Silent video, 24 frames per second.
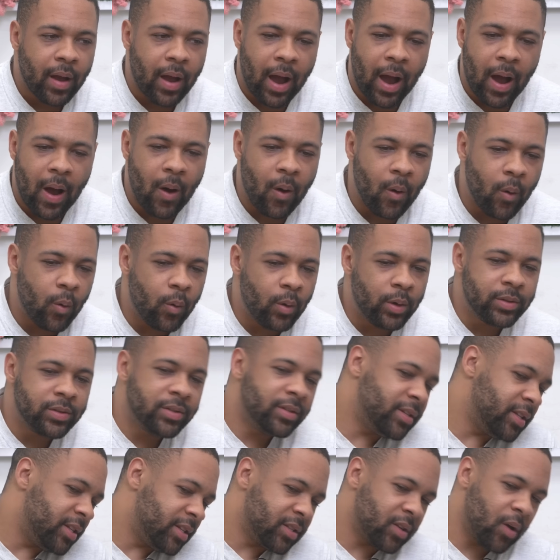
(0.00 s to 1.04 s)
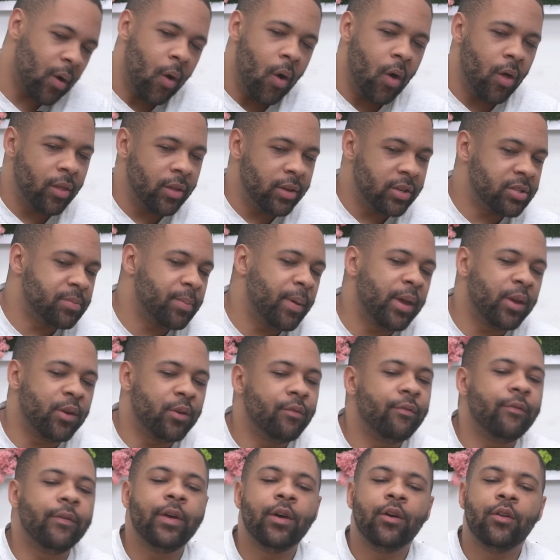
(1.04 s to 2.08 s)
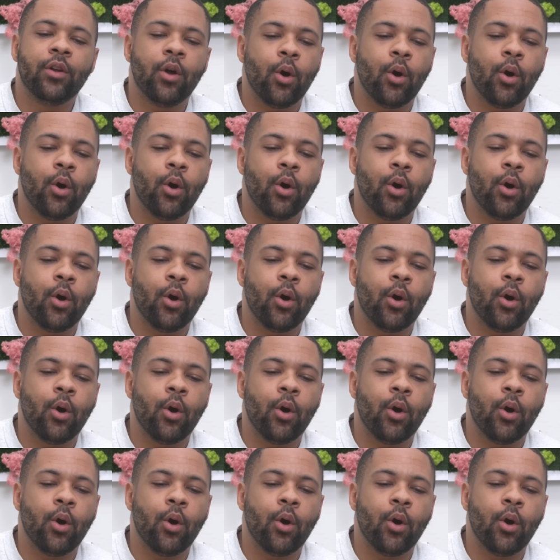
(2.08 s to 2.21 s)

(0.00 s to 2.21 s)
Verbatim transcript: How does all this make you feel